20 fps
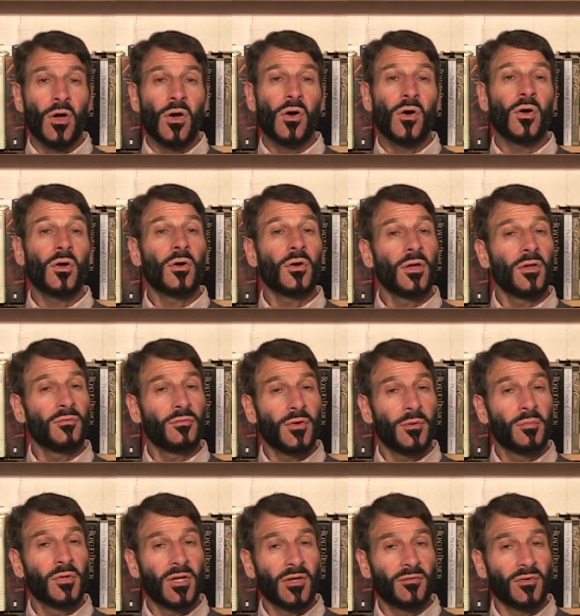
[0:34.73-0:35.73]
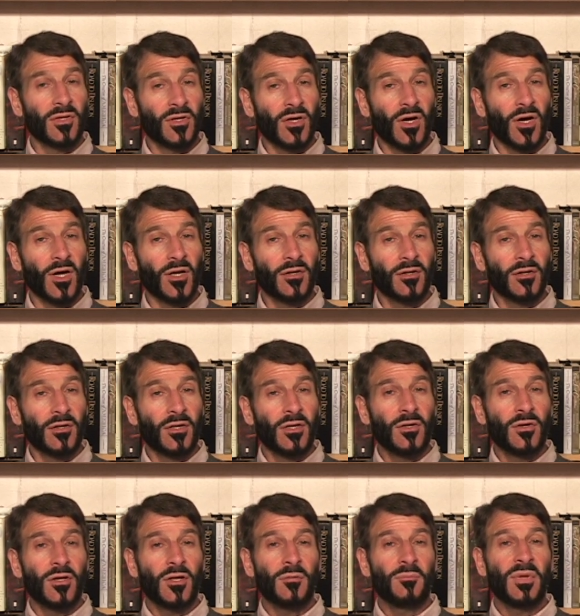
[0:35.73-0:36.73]
Or, if we believe in God,
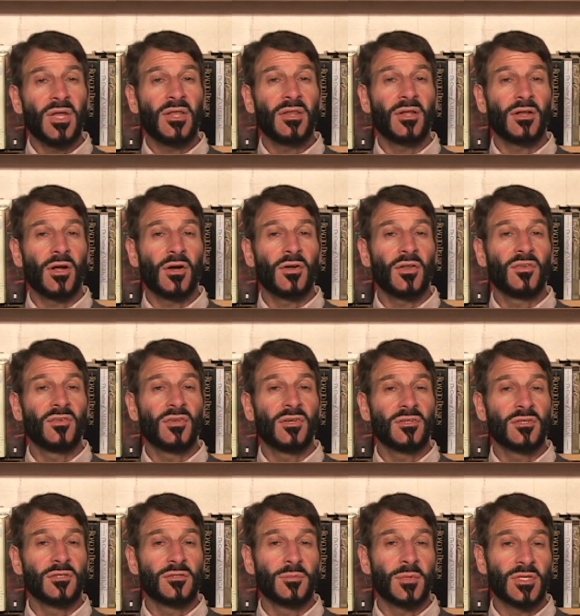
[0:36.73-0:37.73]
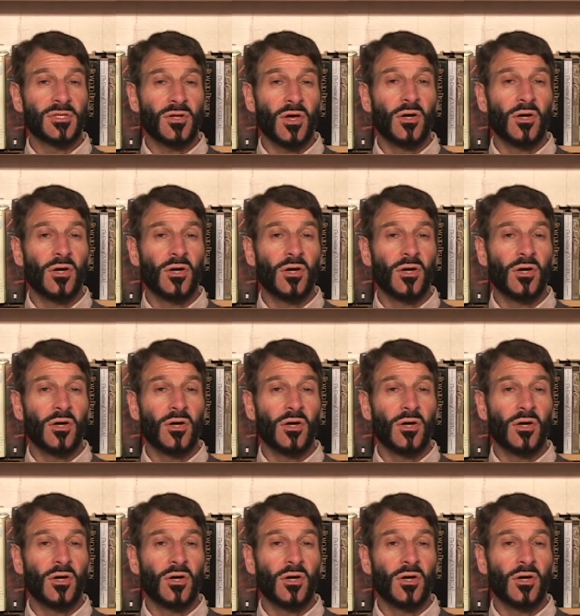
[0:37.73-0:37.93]
could it be that our decisions must